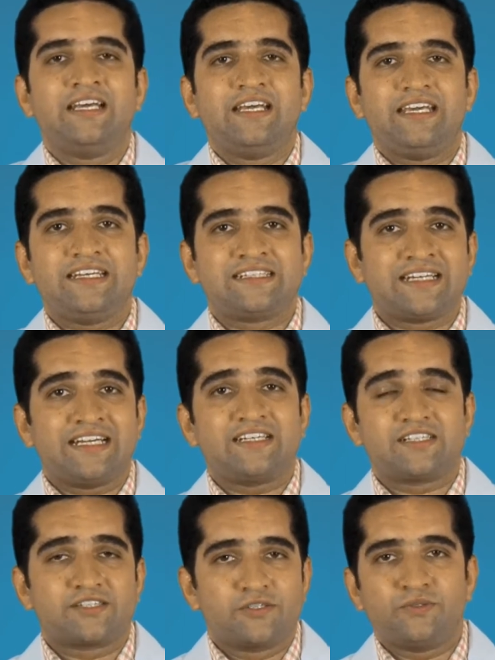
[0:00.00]
he
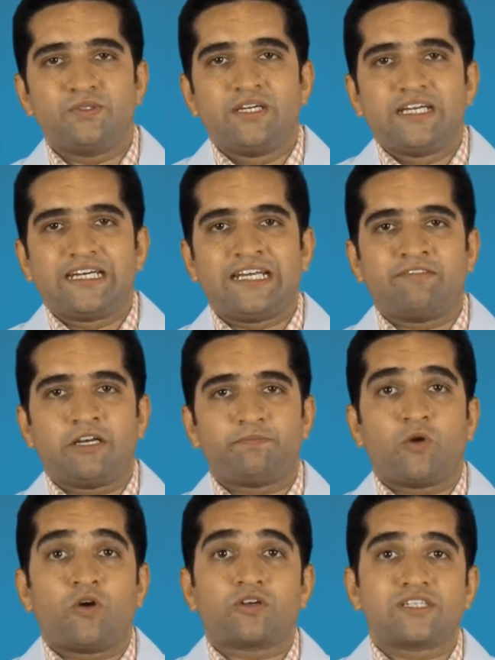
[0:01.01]
tends to develop
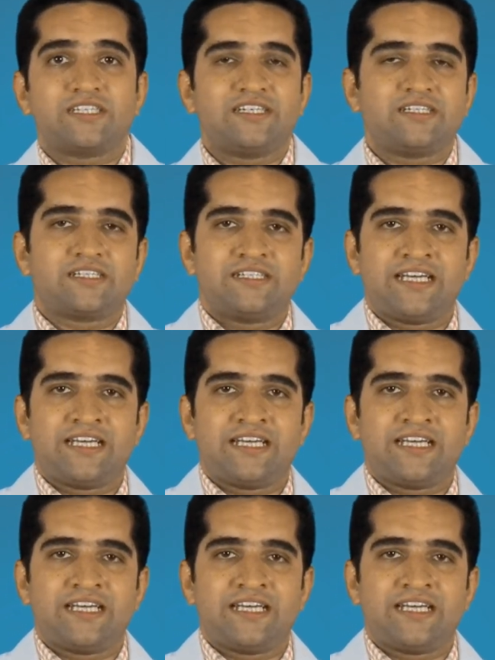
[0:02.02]
oxidant